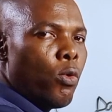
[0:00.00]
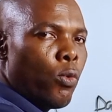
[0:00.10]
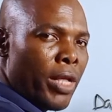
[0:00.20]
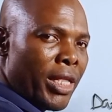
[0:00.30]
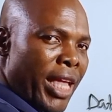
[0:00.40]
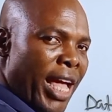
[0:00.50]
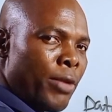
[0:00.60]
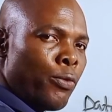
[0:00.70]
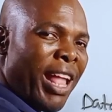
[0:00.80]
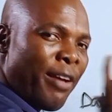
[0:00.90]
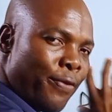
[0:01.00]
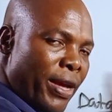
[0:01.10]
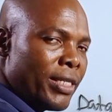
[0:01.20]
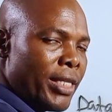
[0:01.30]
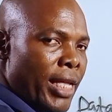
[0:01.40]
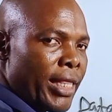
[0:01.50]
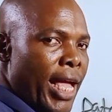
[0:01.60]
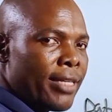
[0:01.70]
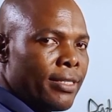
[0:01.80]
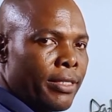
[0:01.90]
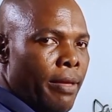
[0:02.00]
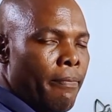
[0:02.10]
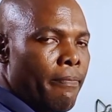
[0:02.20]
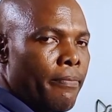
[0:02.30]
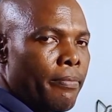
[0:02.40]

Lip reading: will affect the entire system.